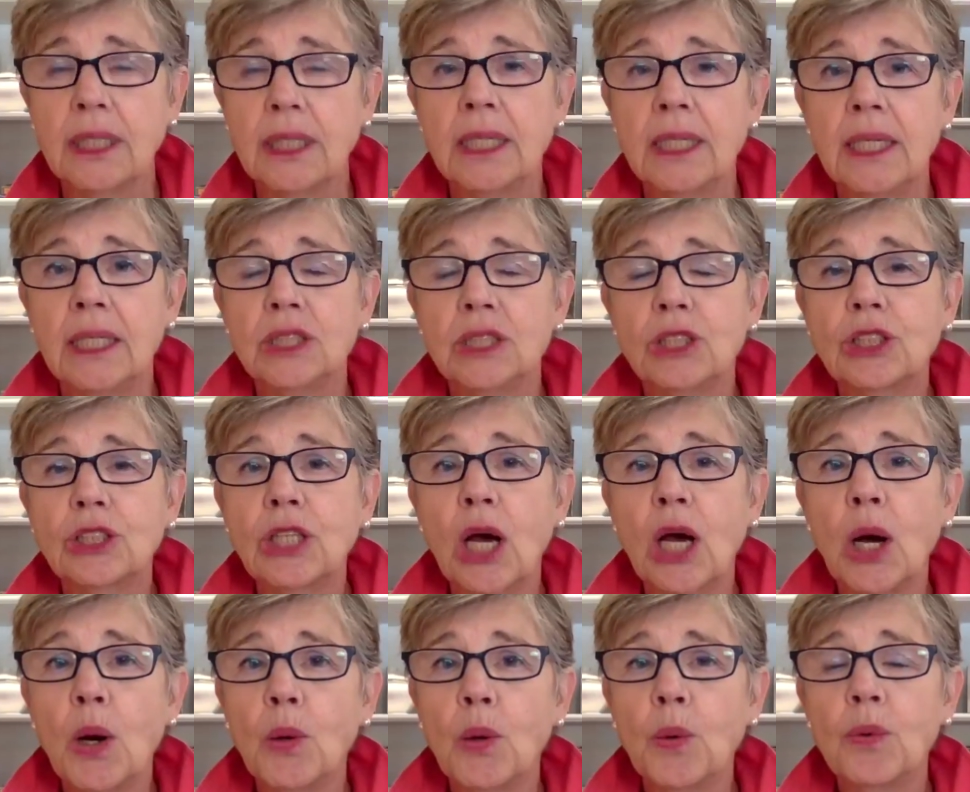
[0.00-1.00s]

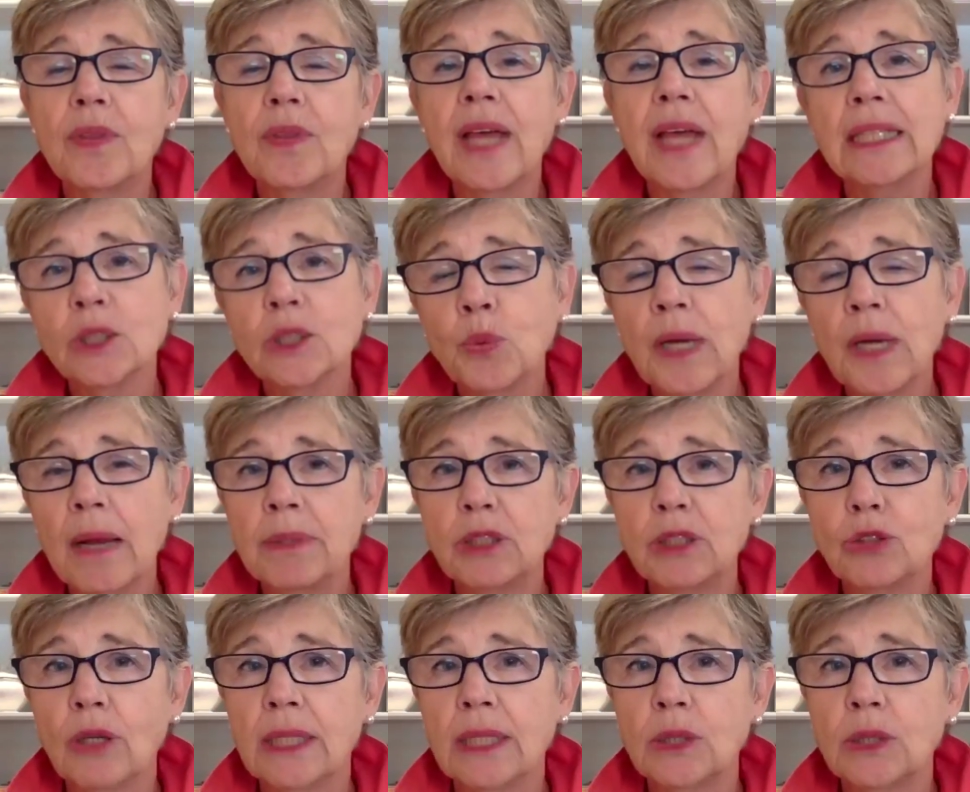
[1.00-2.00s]
So that's what I've been
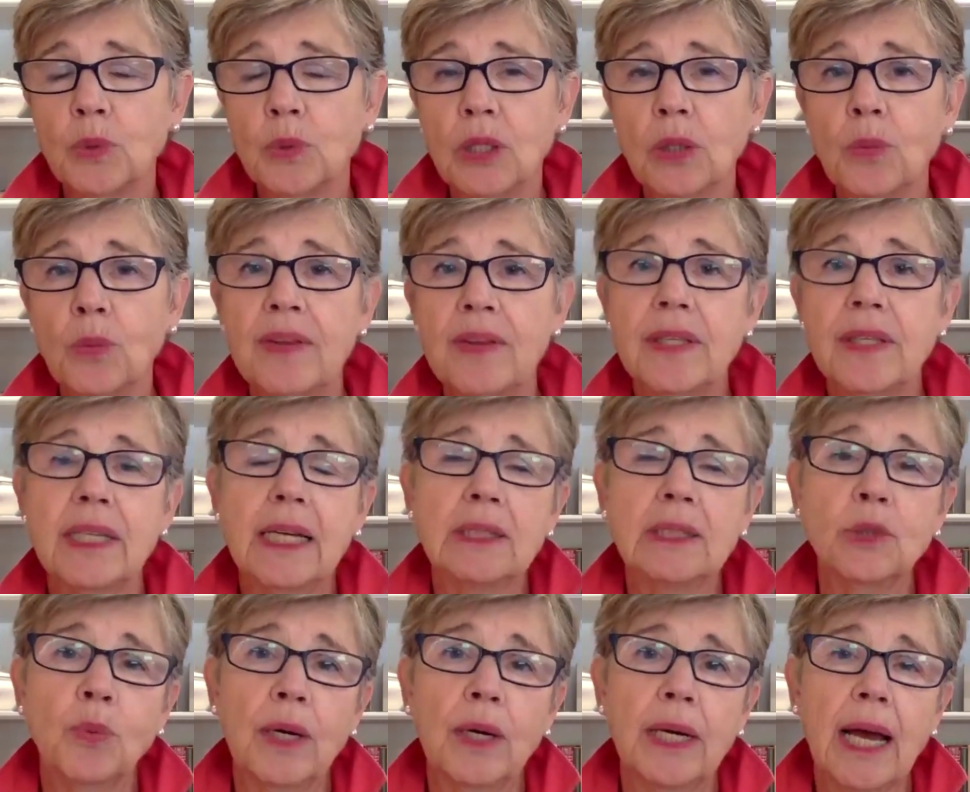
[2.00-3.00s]
trying to work with and
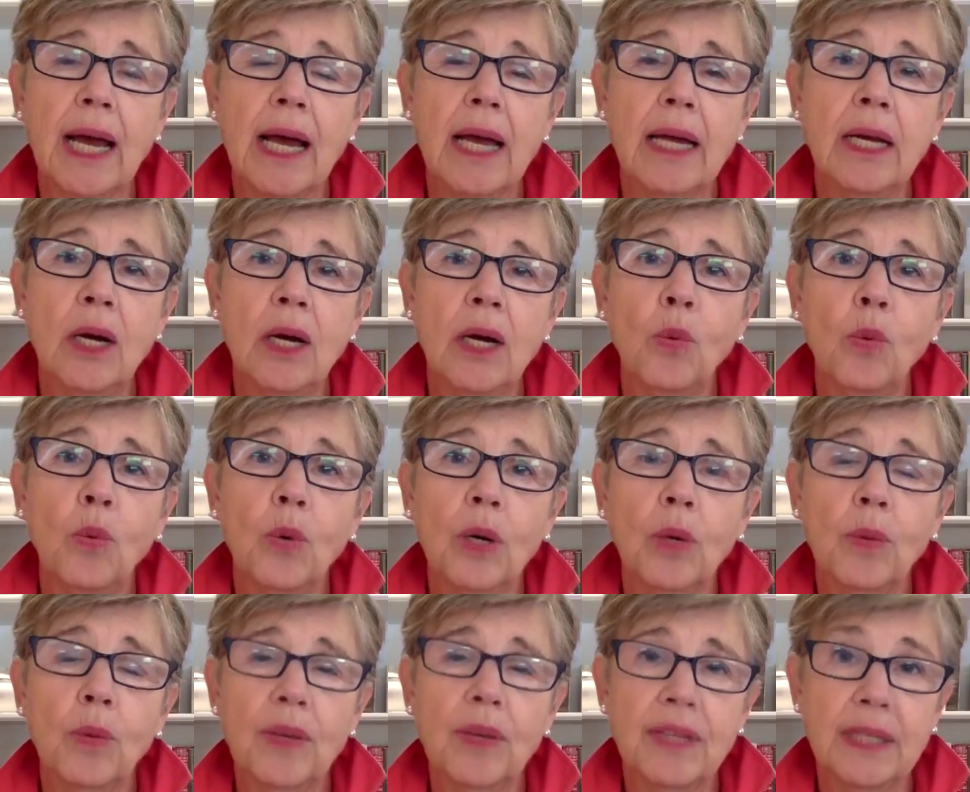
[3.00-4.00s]
that's what I
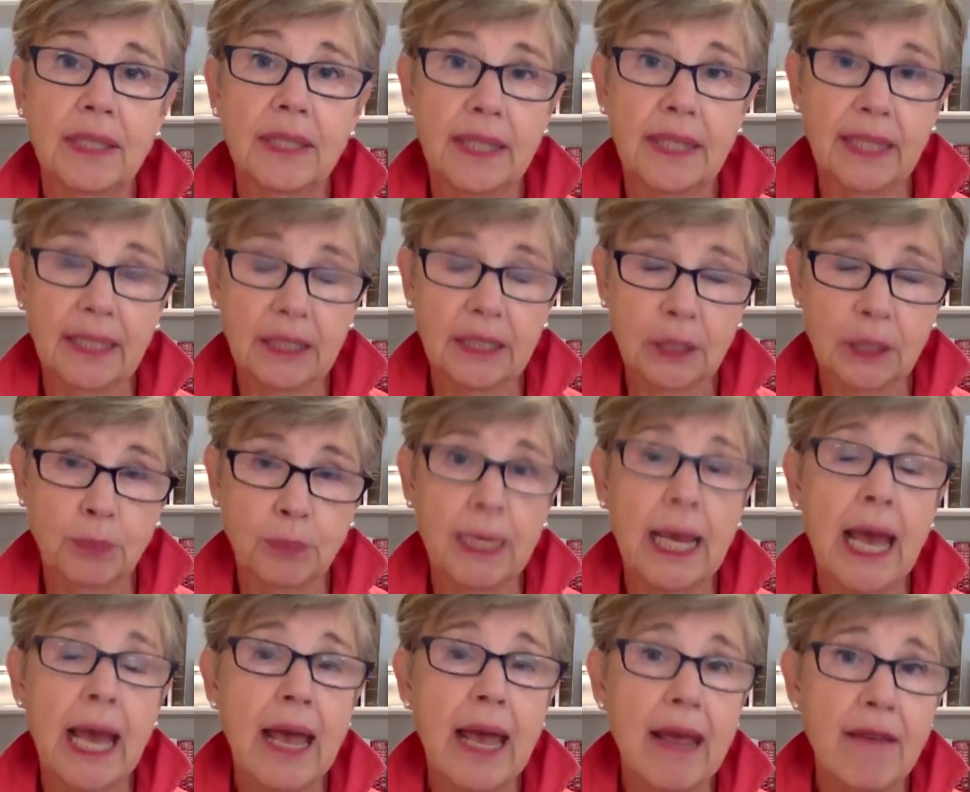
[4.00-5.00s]
work with in this
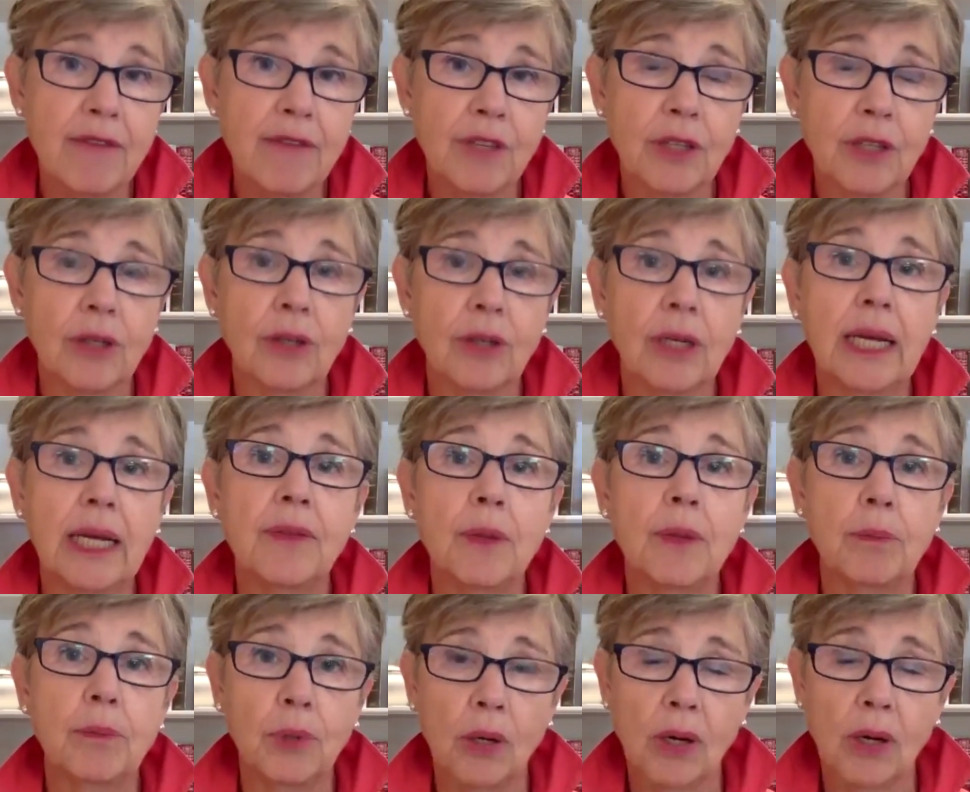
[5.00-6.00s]
behavior in
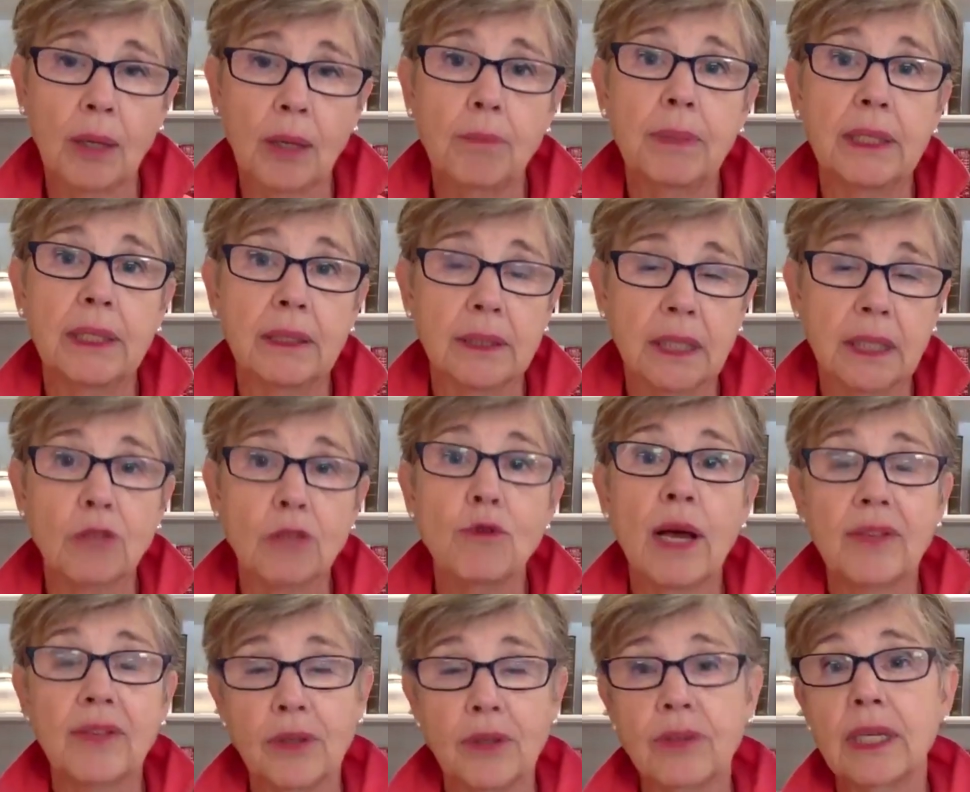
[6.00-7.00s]
the book building
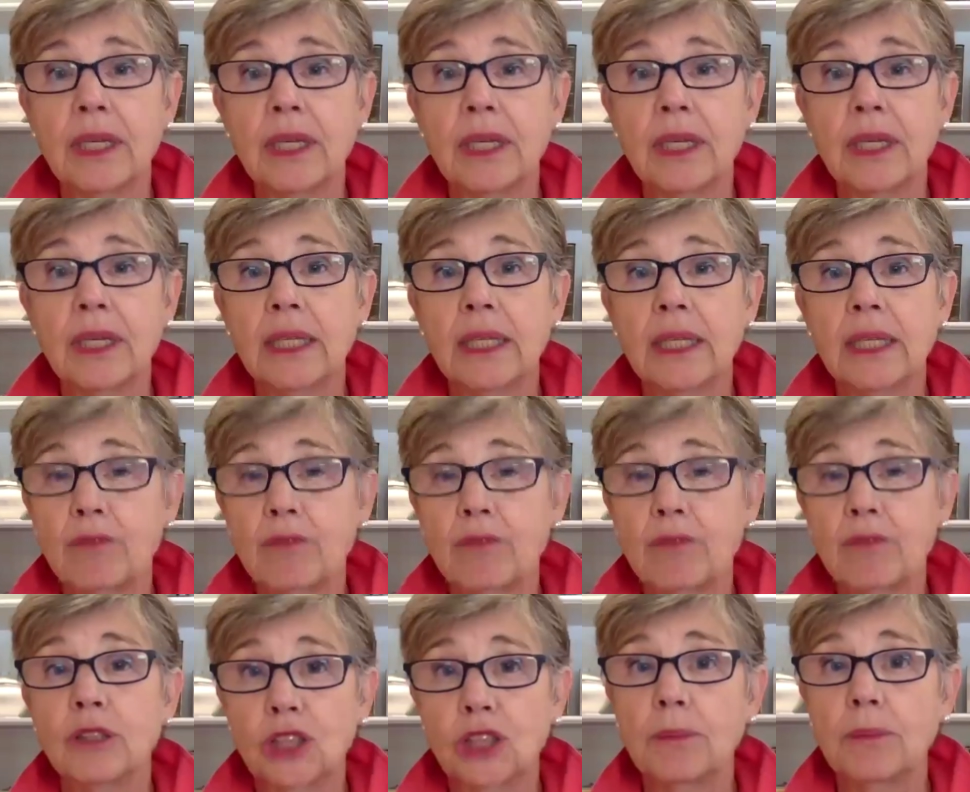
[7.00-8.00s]
rather than leveraging
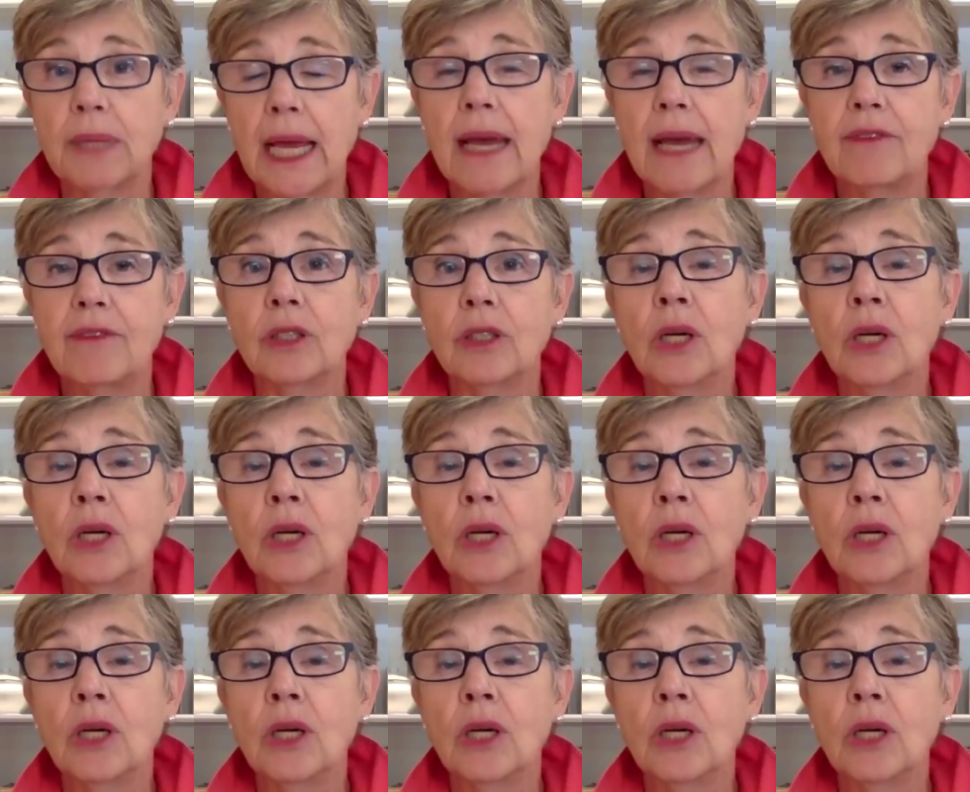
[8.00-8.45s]
behavior